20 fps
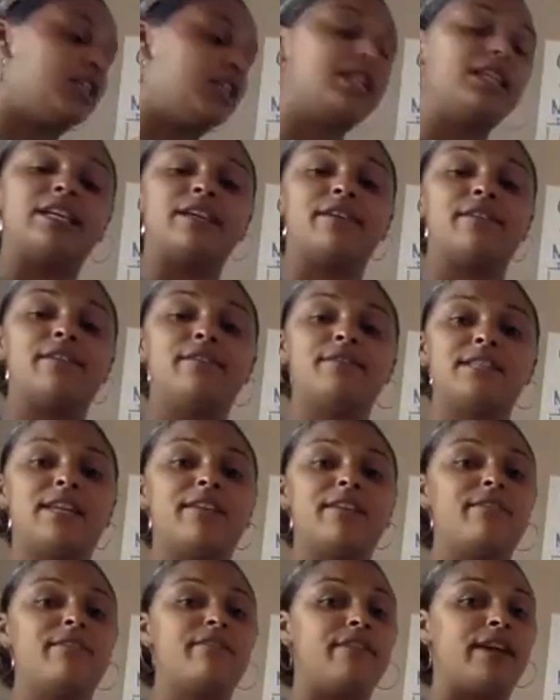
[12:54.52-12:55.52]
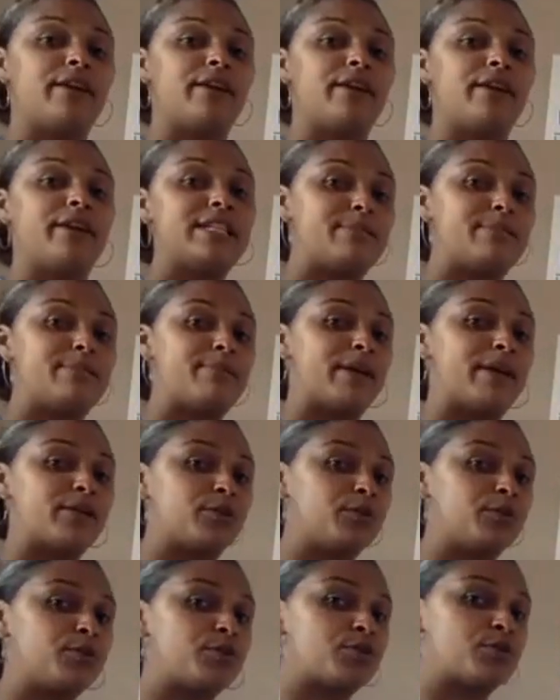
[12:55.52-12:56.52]
lives in a very
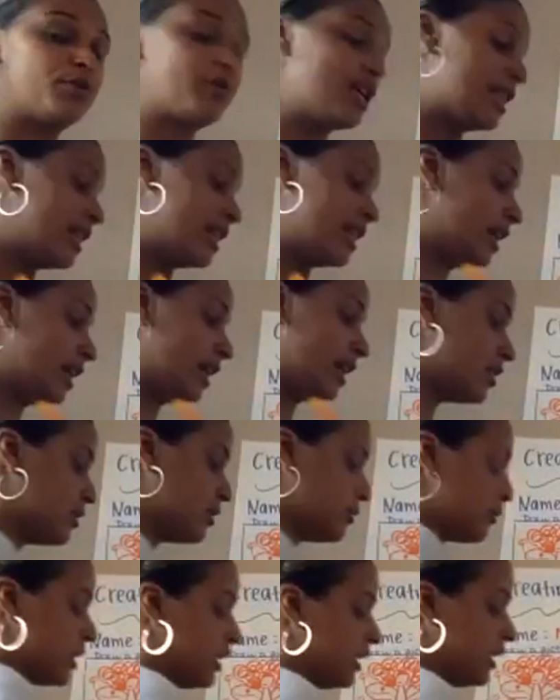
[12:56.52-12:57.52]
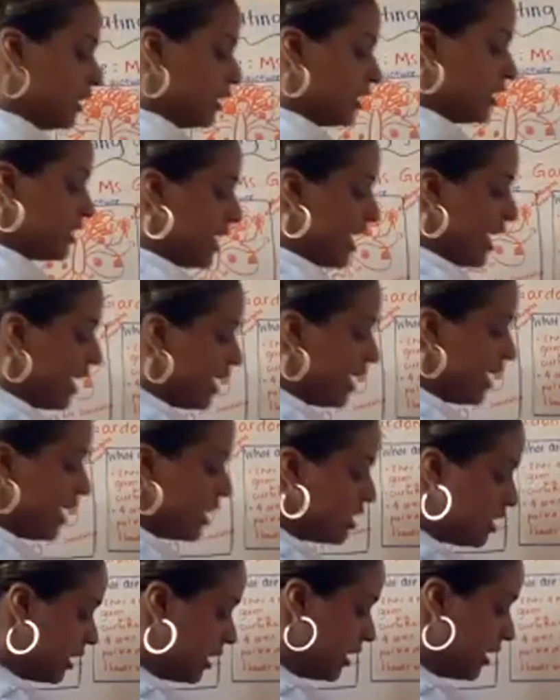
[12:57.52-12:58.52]
special tree there. So we're going to say
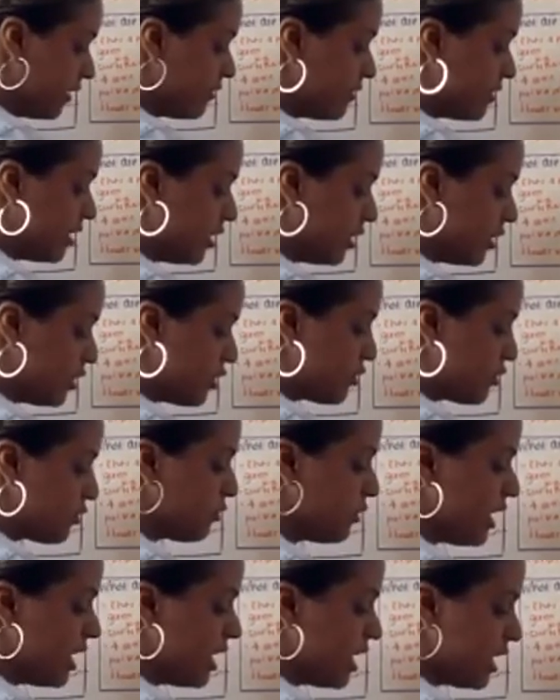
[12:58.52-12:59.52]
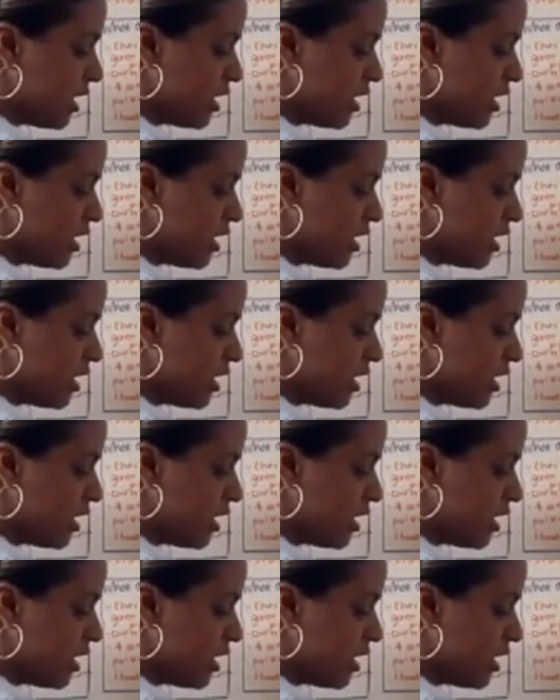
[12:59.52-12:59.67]
she lives in a tree.